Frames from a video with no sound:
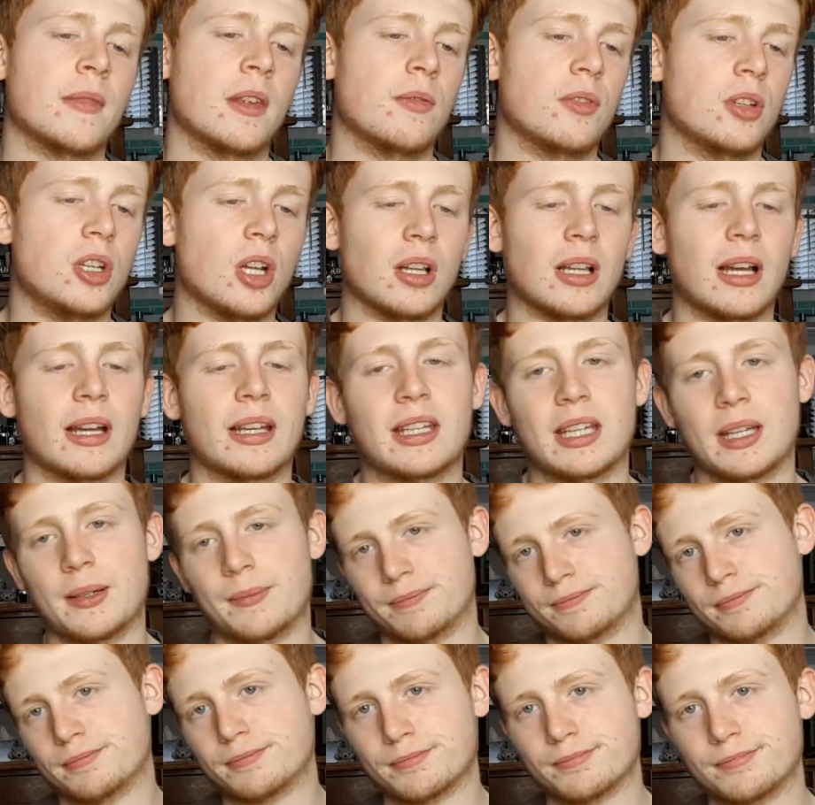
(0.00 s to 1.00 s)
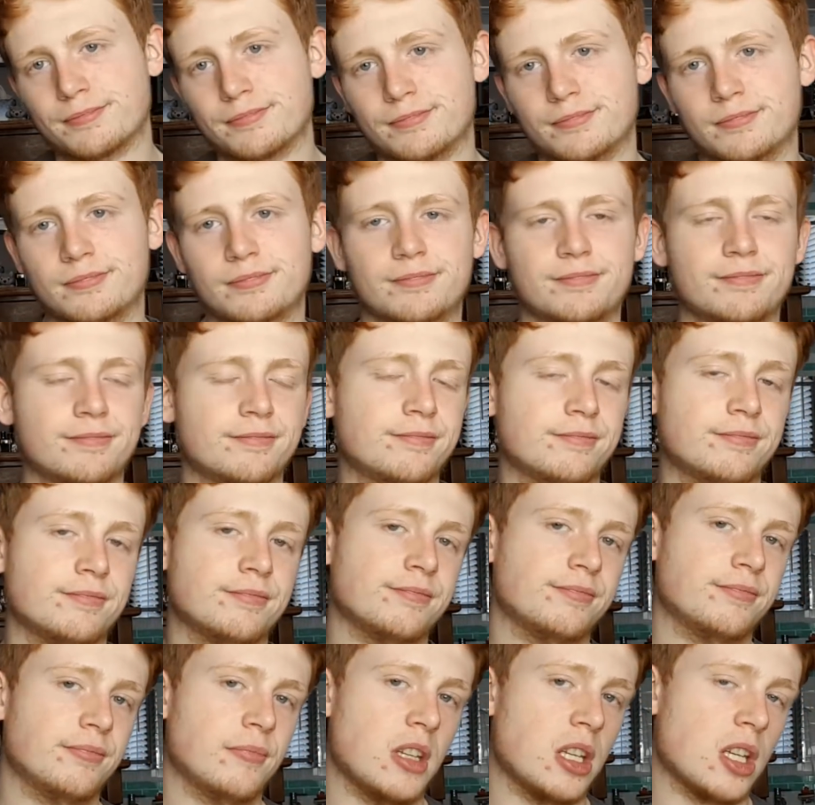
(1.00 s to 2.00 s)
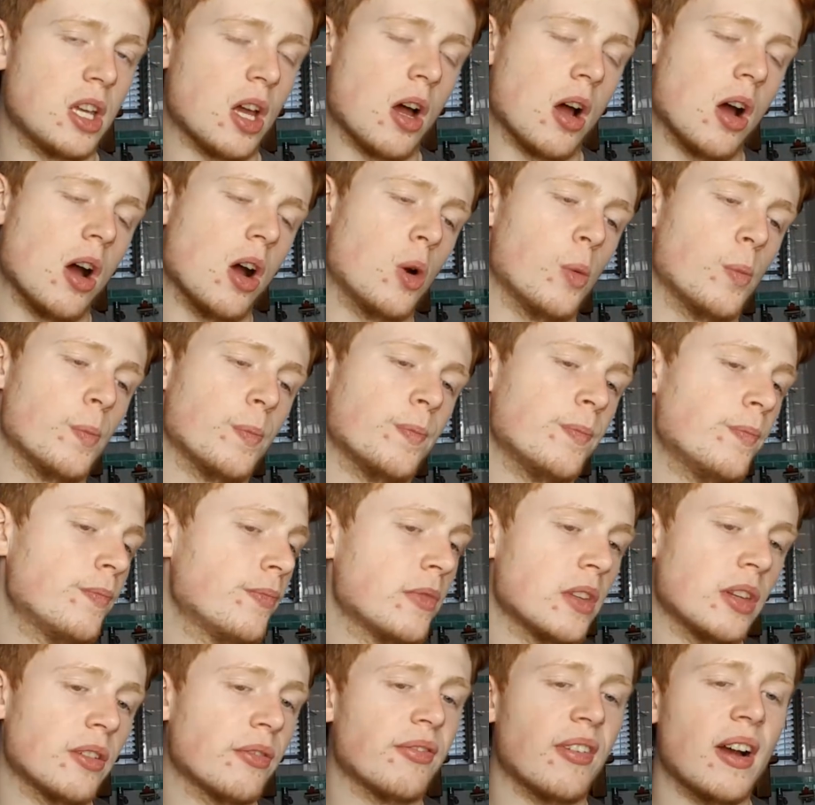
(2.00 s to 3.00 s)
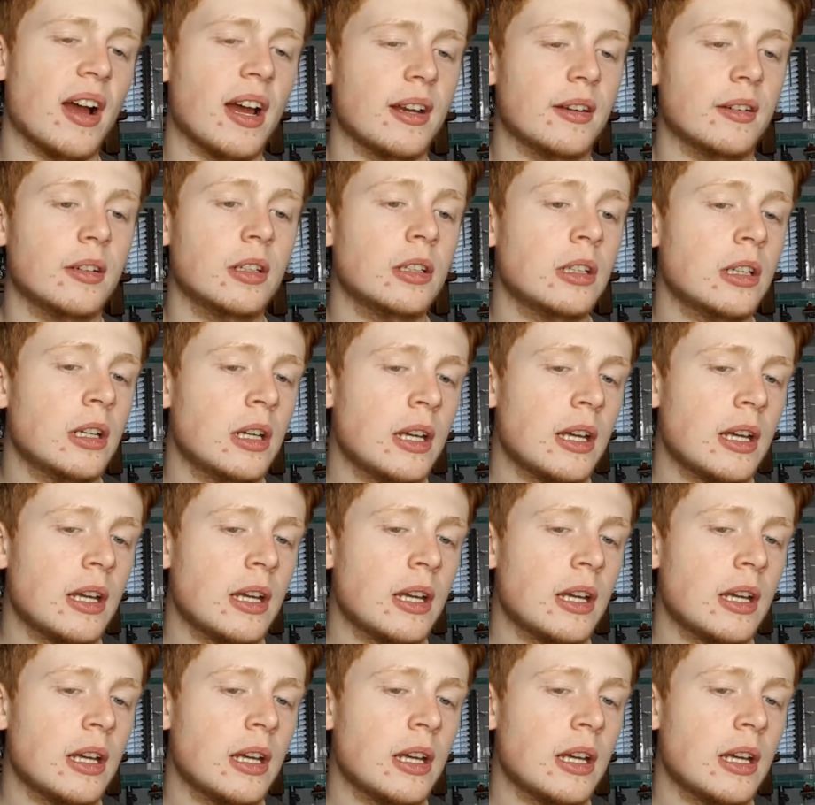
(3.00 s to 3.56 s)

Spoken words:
If you don't like it, you get home, it's fine.